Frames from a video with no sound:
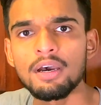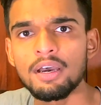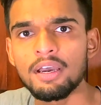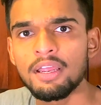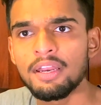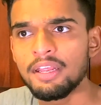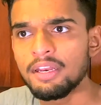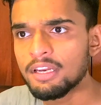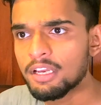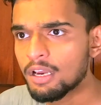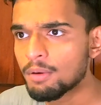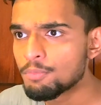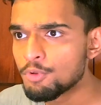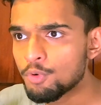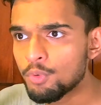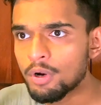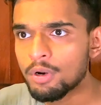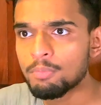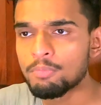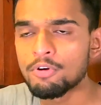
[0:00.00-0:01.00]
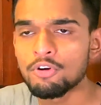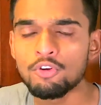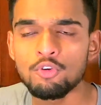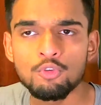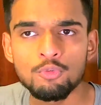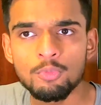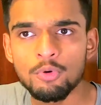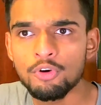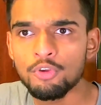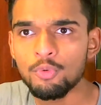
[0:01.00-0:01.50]
an income, you want to
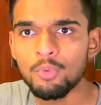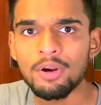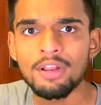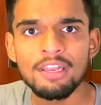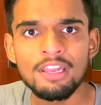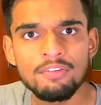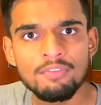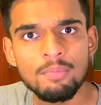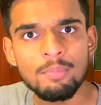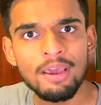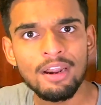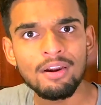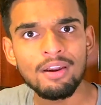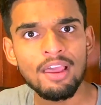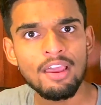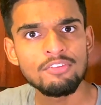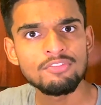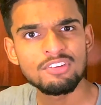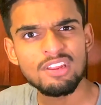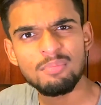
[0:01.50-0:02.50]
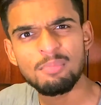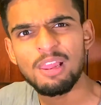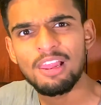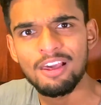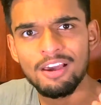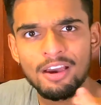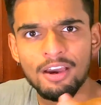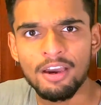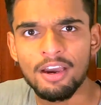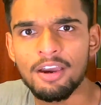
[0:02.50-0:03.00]
produce more, you want to live a better lifestyle,
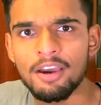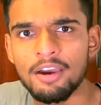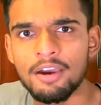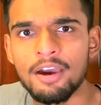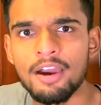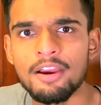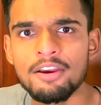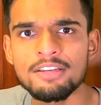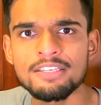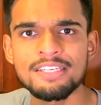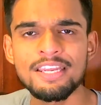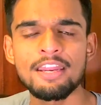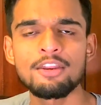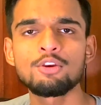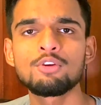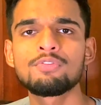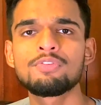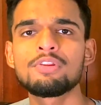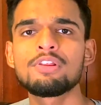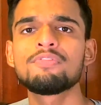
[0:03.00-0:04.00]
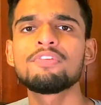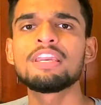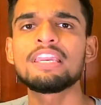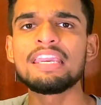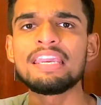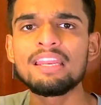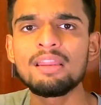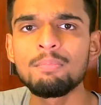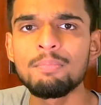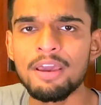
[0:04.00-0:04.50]
a higher standard of living
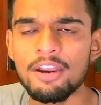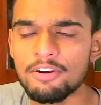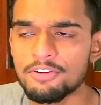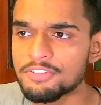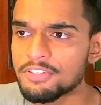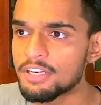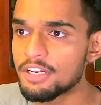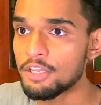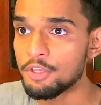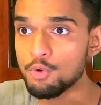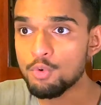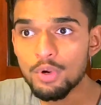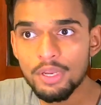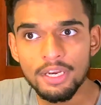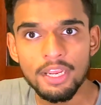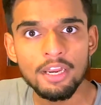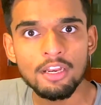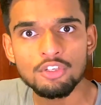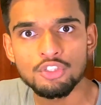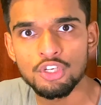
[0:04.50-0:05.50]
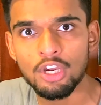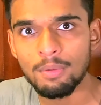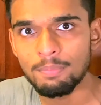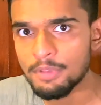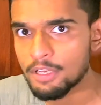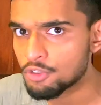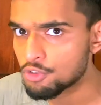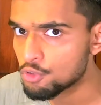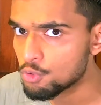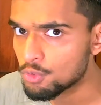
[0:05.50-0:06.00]
in a better city, you can get a job
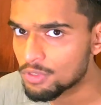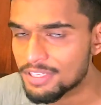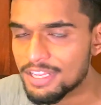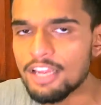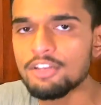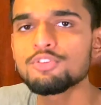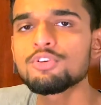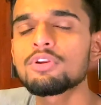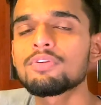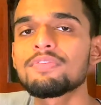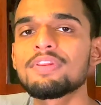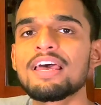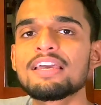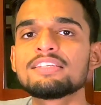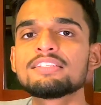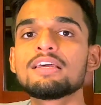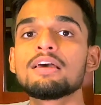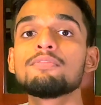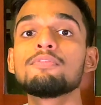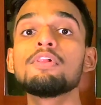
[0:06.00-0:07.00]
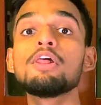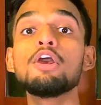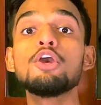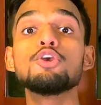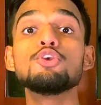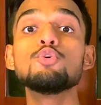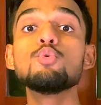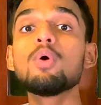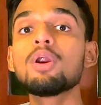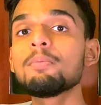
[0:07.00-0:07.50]
that suits that sort of lifestyle.
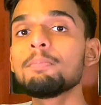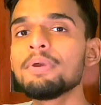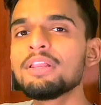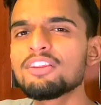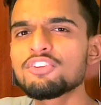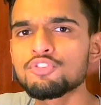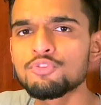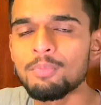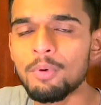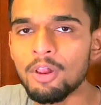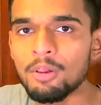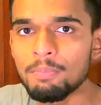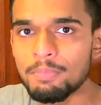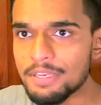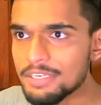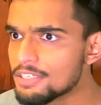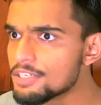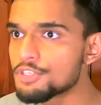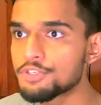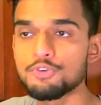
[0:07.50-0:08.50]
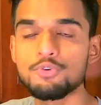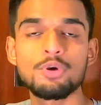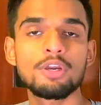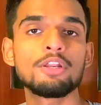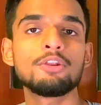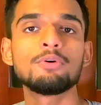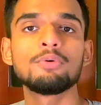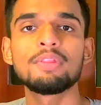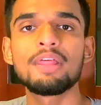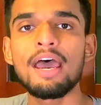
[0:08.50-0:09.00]
You want to build a small business, you can
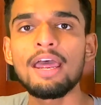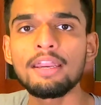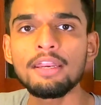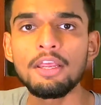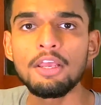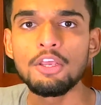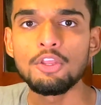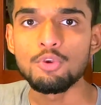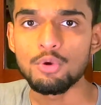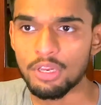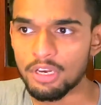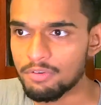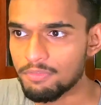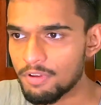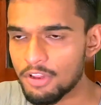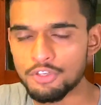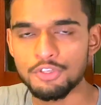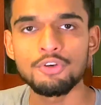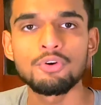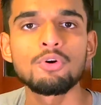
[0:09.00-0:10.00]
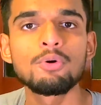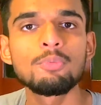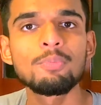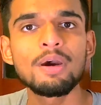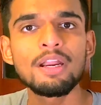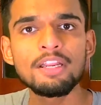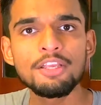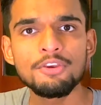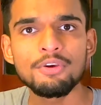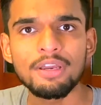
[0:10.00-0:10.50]
do that. You can invest your own
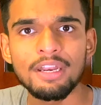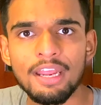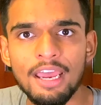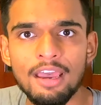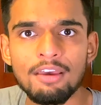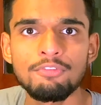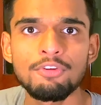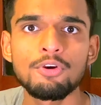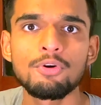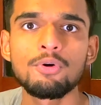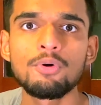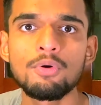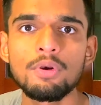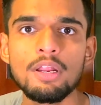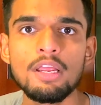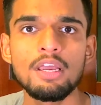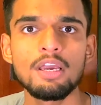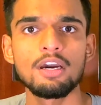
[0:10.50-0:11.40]
money, you can have your own